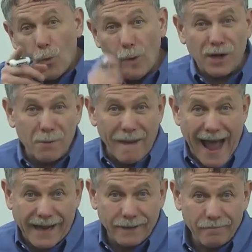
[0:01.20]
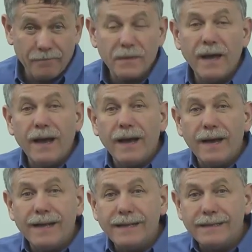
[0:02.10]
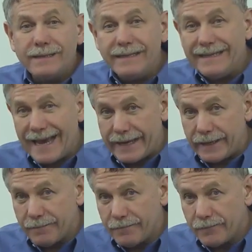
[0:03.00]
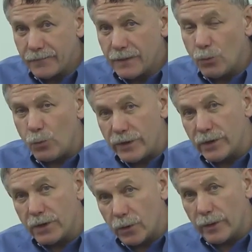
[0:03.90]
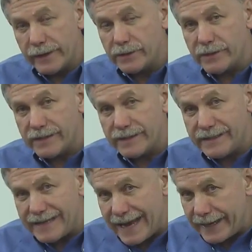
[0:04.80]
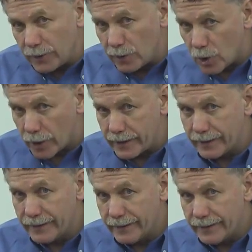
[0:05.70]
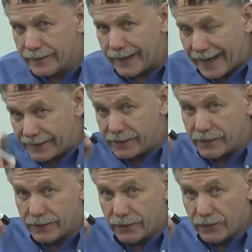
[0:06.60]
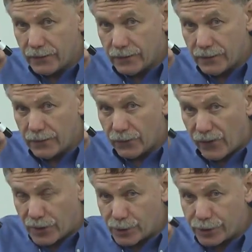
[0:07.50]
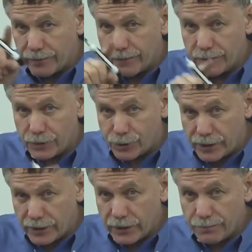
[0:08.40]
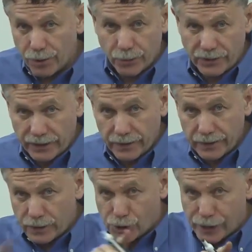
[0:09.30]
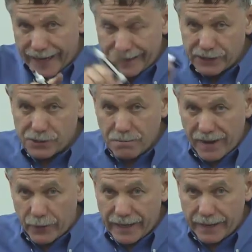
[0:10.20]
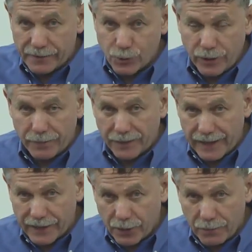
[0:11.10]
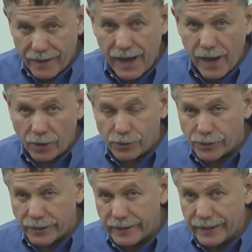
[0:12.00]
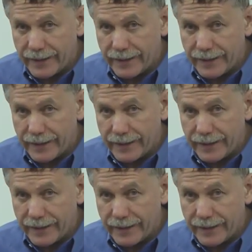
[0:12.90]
Welcome back. Today, we are going to take a look at function, gene, protein, genetics, biochemistry, and molecular biology,